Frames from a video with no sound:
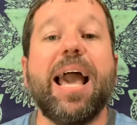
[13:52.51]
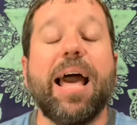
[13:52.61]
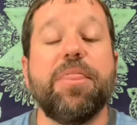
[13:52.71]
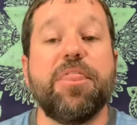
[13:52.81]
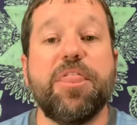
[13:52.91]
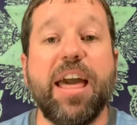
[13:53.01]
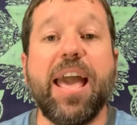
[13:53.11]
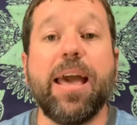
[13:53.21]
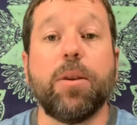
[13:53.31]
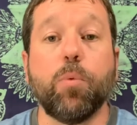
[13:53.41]
And
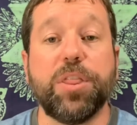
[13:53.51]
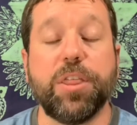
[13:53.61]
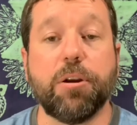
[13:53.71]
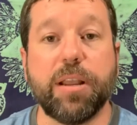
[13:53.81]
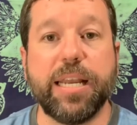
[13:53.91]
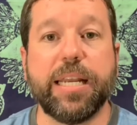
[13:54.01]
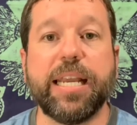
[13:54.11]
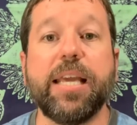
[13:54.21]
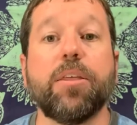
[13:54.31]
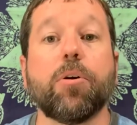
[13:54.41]
then with their
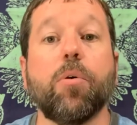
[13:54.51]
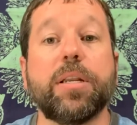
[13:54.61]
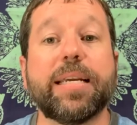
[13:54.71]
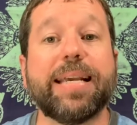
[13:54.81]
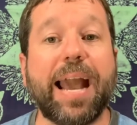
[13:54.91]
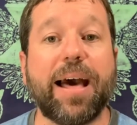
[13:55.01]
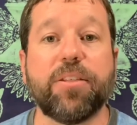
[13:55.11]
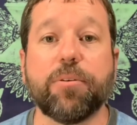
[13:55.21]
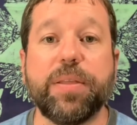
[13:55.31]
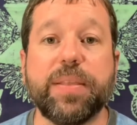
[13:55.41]
NE, they're going to
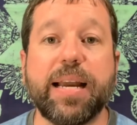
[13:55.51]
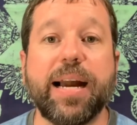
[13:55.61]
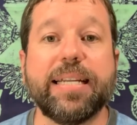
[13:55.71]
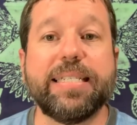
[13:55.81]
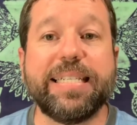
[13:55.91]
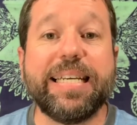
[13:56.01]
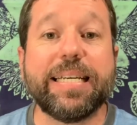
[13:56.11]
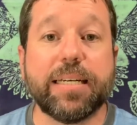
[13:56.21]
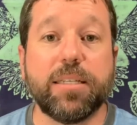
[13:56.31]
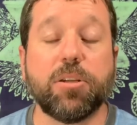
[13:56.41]
gather in the
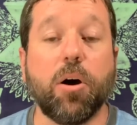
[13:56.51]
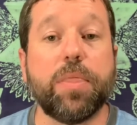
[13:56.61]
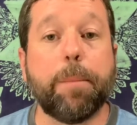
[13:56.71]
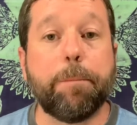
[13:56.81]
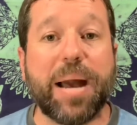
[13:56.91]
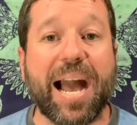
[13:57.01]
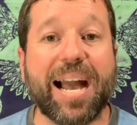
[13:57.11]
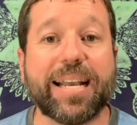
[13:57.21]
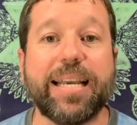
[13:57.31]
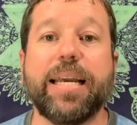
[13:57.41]
ideas on the
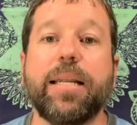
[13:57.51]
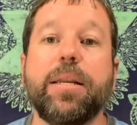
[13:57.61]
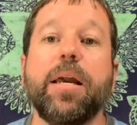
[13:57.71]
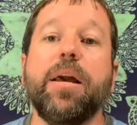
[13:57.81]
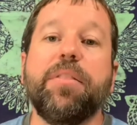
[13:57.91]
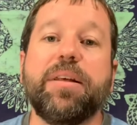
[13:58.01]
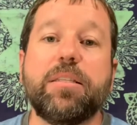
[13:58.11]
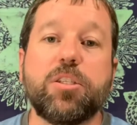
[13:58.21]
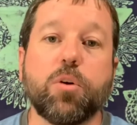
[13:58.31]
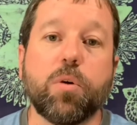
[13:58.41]
back end that
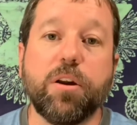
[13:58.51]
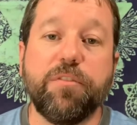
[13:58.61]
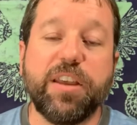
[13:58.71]
sort of,